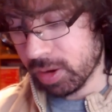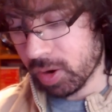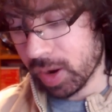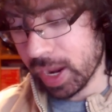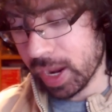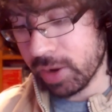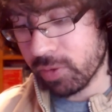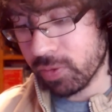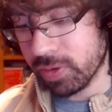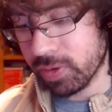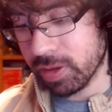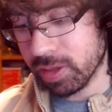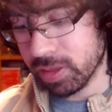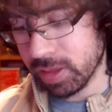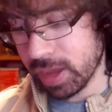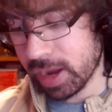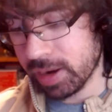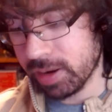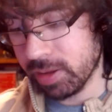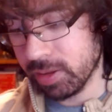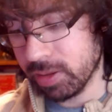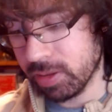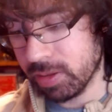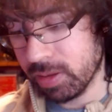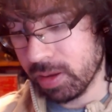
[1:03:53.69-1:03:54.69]
the hatred and
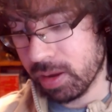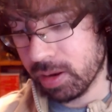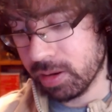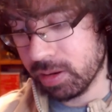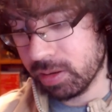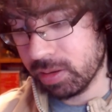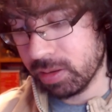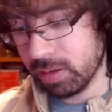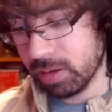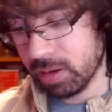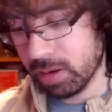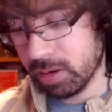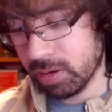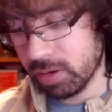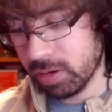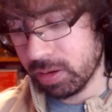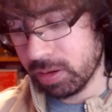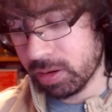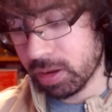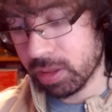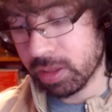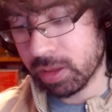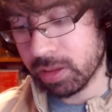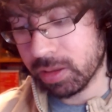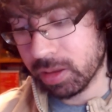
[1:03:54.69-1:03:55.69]
sadness
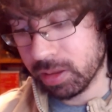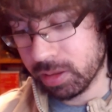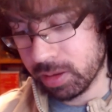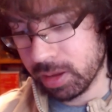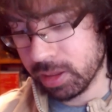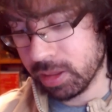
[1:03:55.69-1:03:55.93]
doesn't